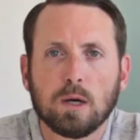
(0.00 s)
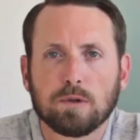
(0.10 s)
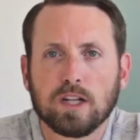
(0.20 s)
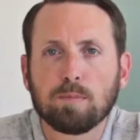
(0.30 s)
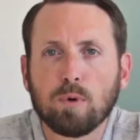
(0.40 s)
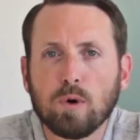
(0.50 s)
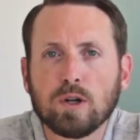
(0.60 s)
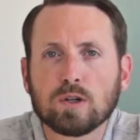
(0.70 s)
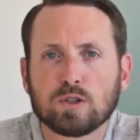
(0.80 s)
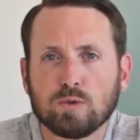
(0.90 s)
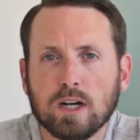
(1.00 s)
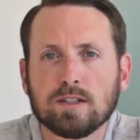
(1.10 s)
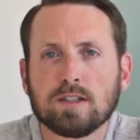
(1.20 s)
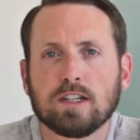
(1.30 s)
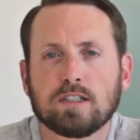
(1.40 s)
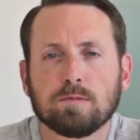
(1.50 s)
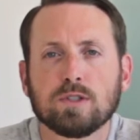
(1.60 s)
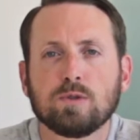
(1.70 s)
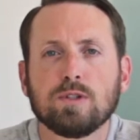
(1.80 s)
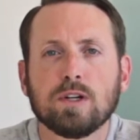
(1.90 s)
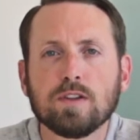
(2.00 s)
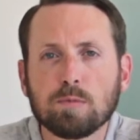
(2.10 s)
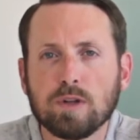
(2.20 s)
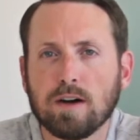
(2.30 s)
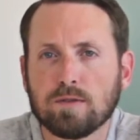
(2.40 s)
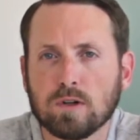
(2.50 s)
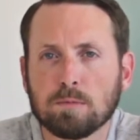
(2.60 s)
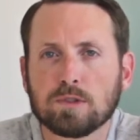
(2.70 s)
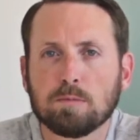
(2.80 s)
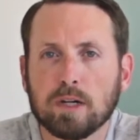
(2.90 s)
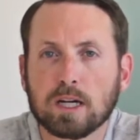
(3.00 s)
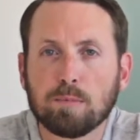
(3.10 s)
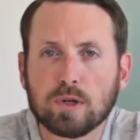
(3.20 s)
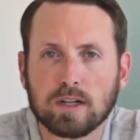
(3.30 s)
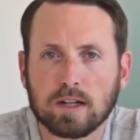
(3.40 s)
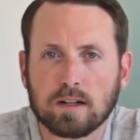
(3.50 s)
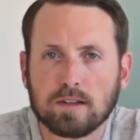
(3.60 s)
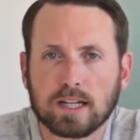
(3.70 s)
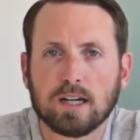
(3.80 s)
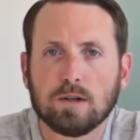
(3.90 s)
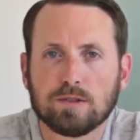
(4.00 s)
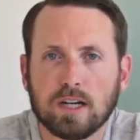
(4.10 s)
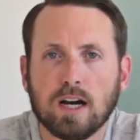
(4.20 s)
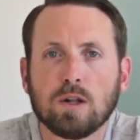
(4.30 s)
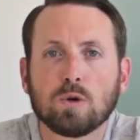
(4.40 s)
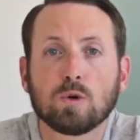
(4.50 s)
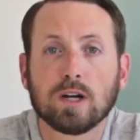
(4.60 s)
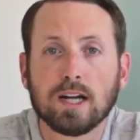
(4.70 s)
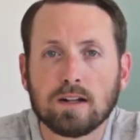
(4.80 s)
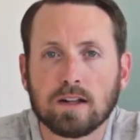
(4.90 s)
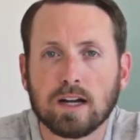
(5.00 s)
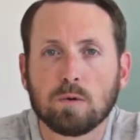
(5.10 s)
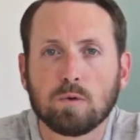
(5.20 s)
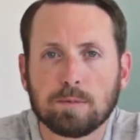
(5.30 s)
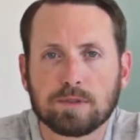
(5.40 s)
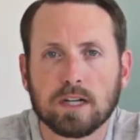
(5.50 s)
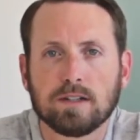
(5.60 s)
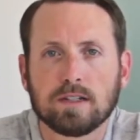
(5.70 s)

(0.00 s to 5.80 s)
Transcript: when they point or direct a customer to another platform to make a booking, like a hotel or airline website.